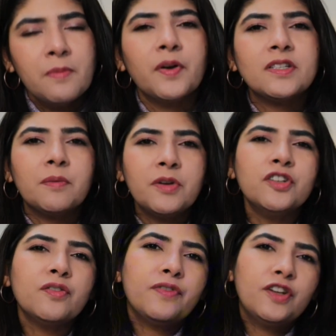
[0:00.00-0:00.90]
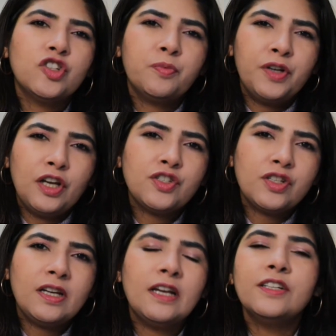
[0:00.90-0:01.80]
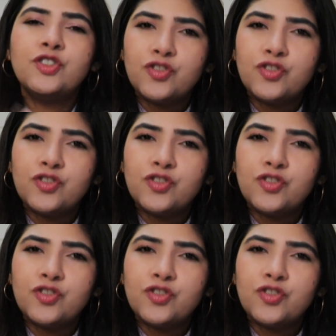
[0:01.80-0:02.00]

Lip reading: because the minute you finish your PhD,